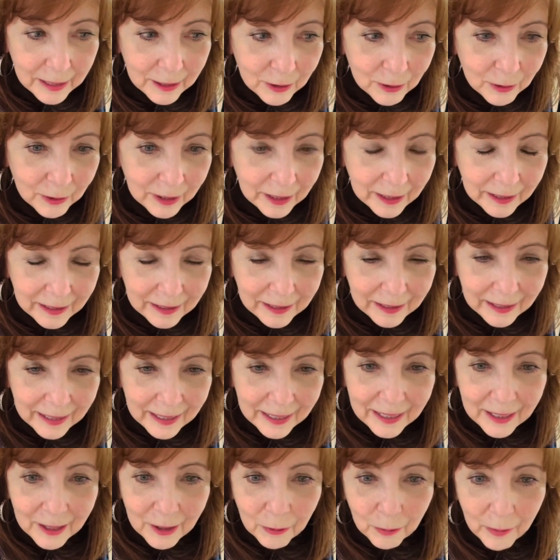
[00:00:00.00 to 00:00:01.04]
You can
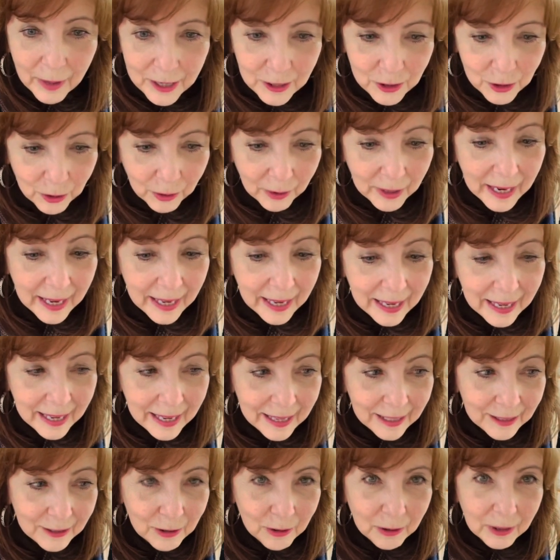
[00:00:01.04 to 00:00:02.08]
raise your
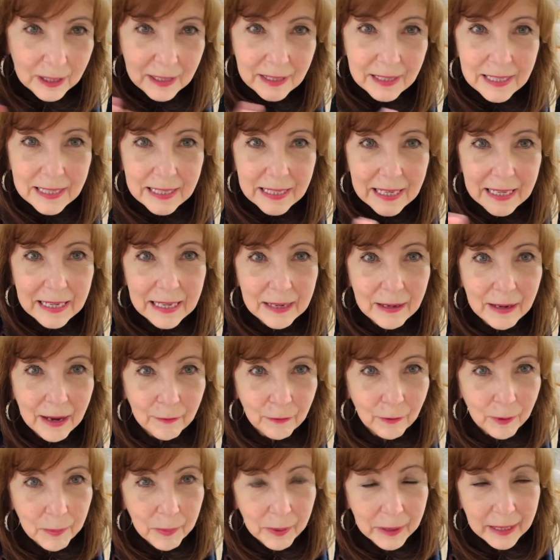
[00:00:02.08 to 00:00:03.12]
hand, you can see
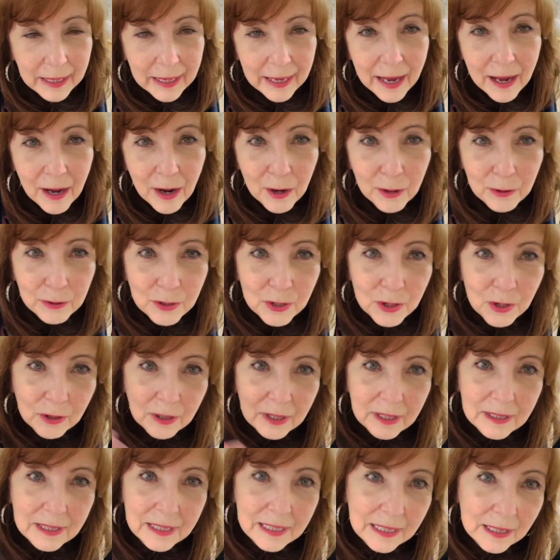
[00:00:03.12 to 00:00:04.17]
everybody else, you
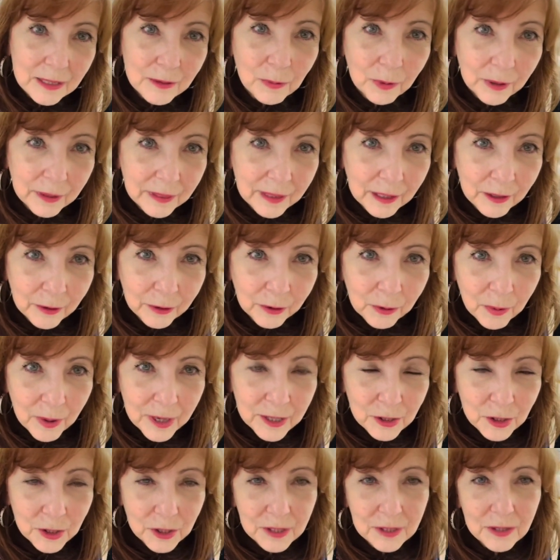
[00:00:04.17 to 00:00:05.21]
can see what their
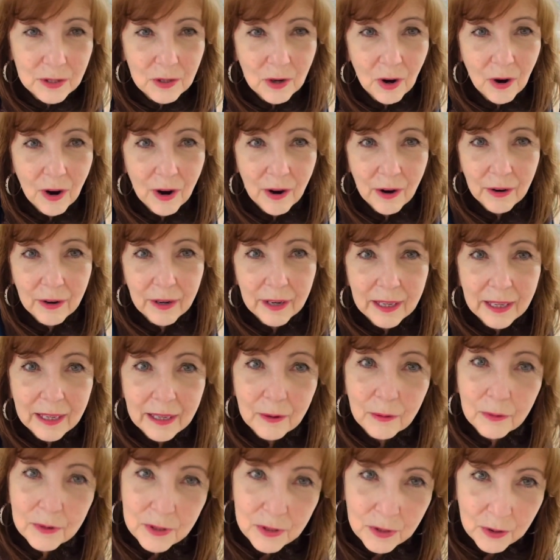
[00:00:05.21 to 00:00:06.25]
questions are. It
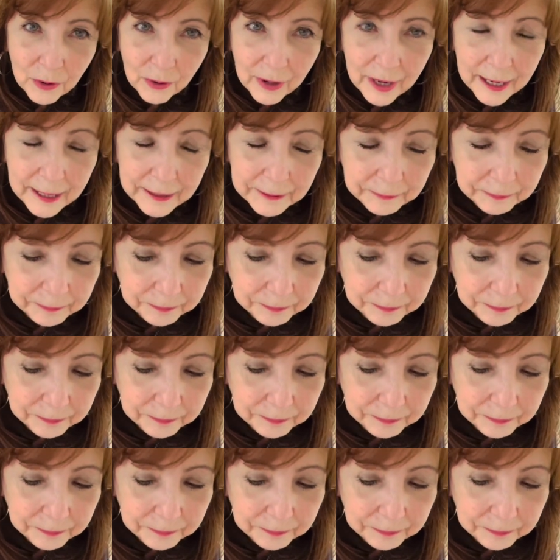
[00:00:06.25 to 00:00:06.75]
was great.